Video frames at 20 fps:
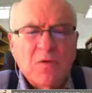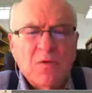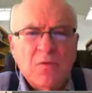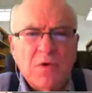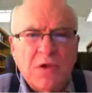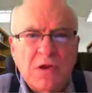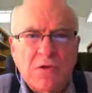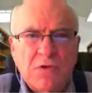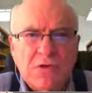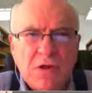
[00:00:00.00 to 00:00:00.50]

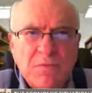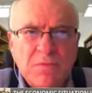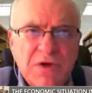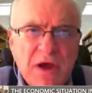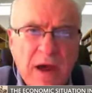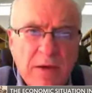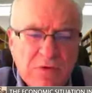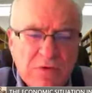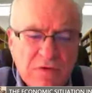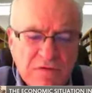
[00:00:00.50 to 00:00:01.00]
We
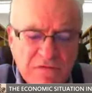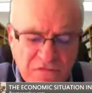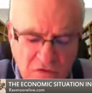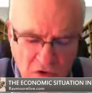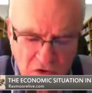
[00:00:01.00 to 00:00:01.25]
sometimes refer